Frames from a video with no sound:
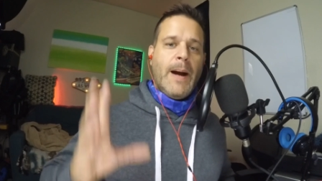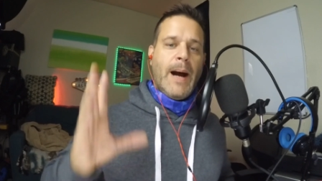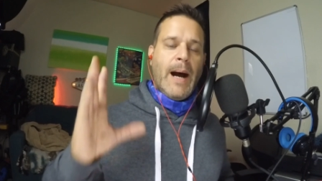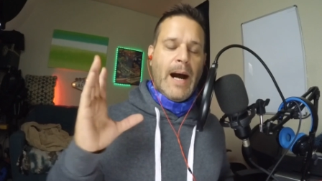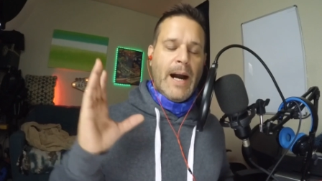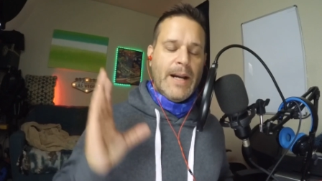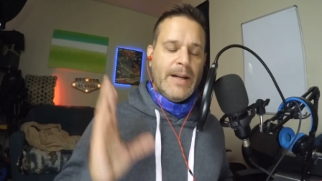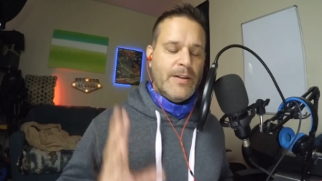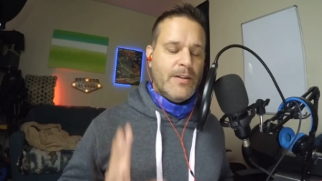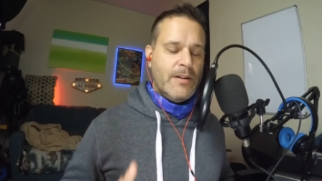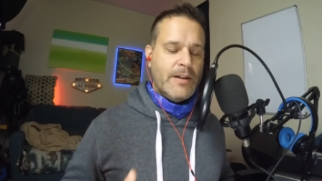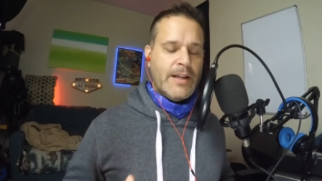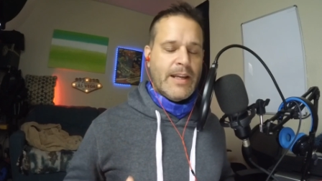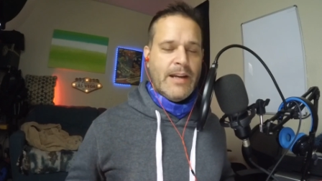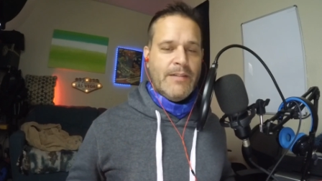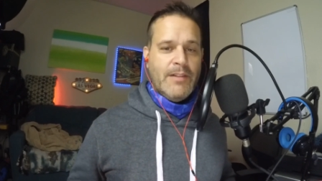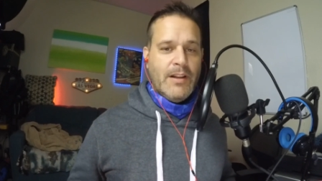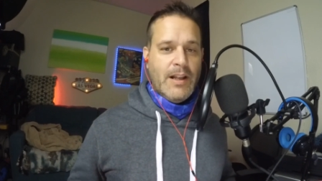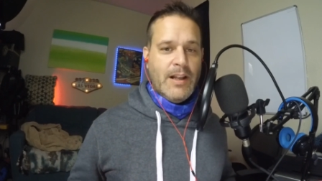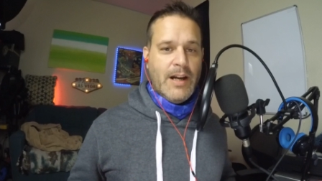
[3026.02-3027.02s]
I know I
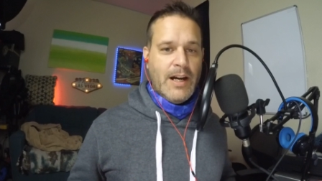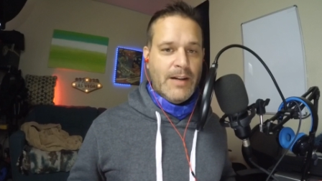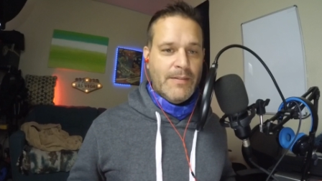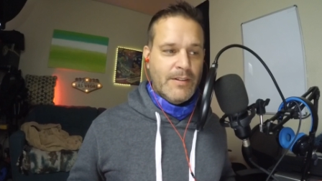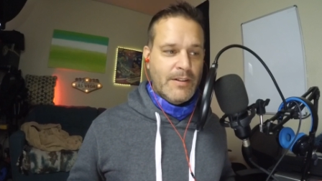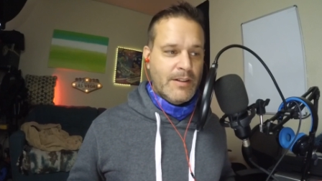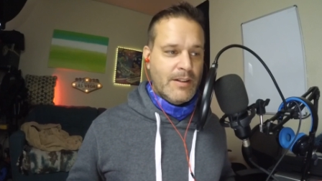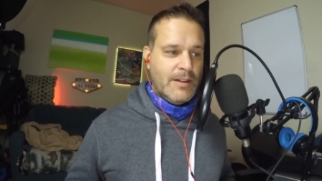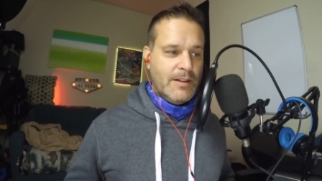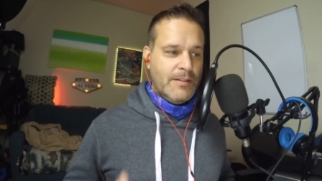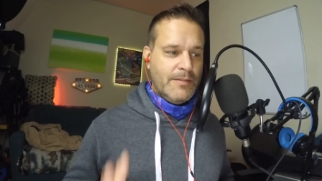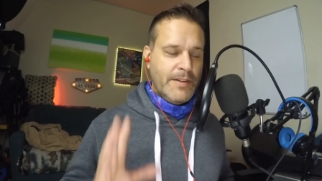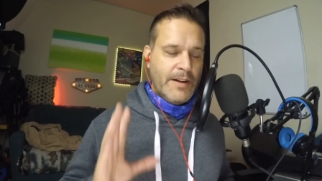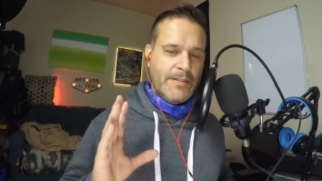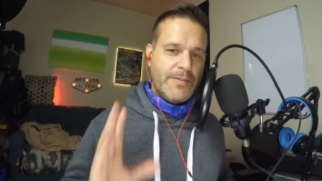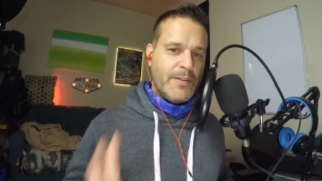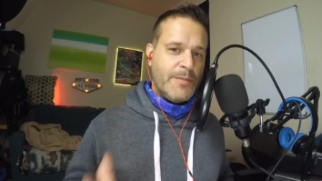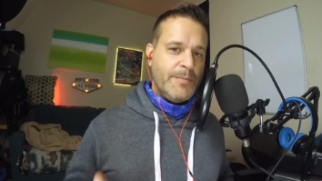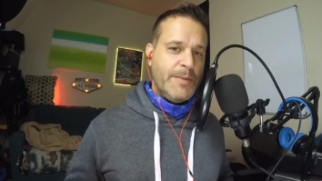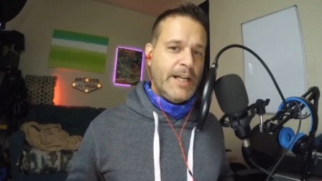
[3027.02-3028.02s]
gave a lot of
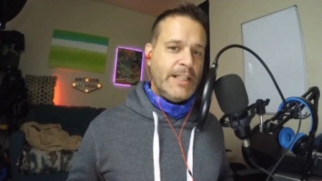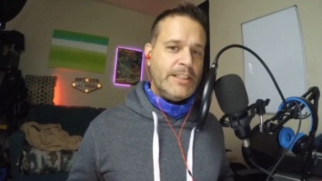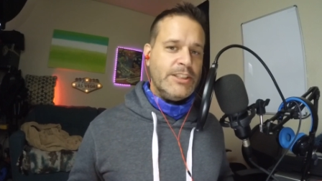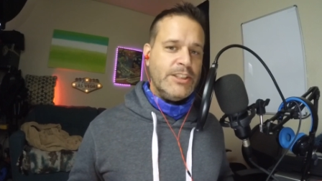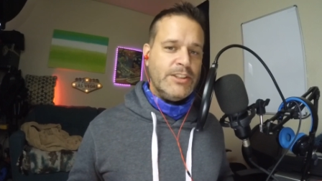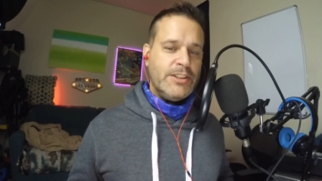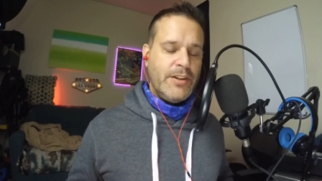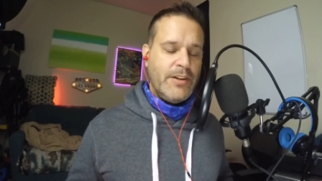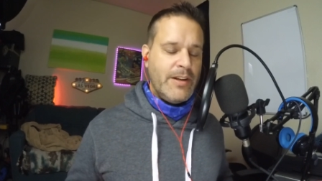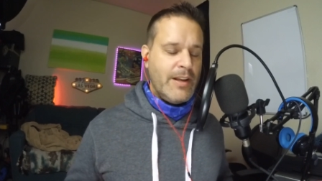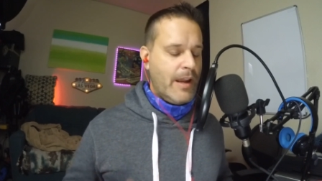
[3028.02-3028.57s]
information to you.